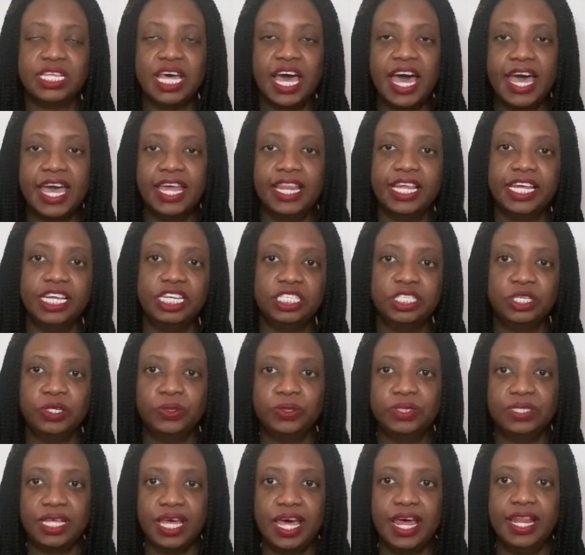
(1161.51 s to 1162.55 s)
I like
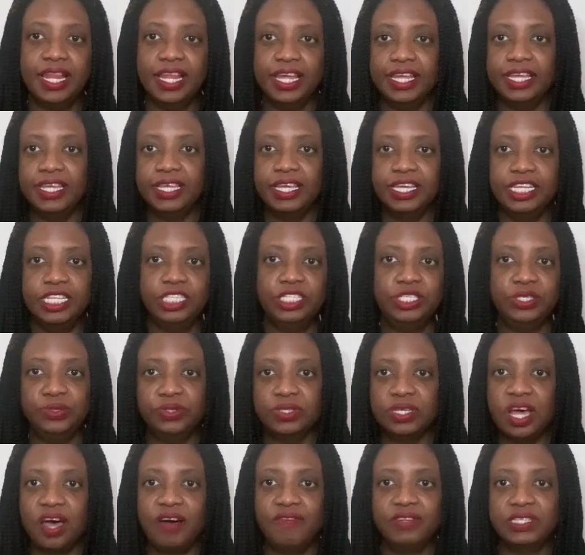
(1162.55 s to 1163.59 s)
shows that like induce
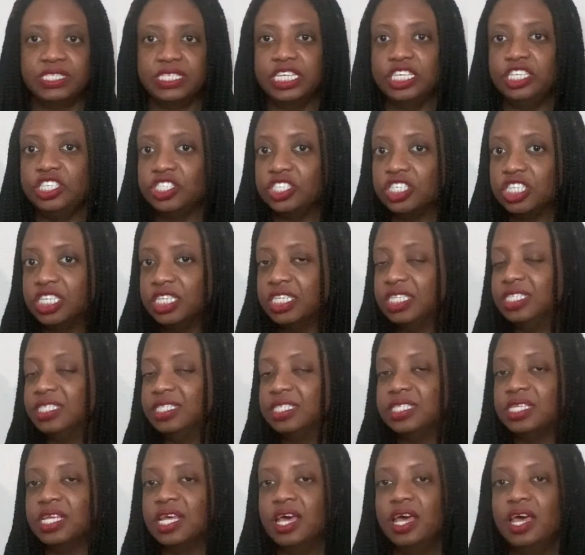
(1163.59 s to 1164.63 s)

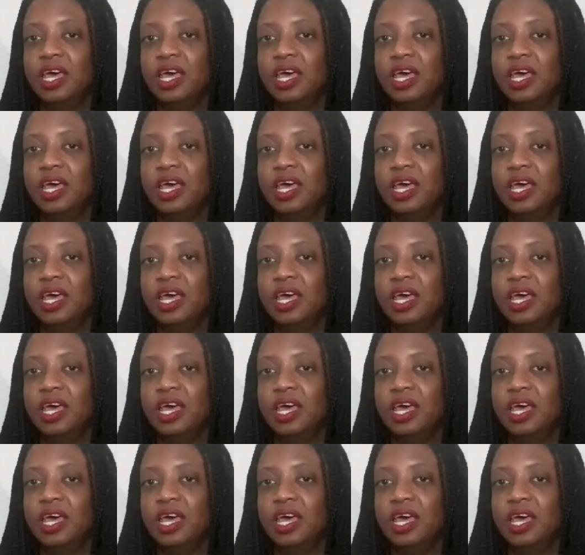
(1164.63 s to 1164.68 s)
conversations,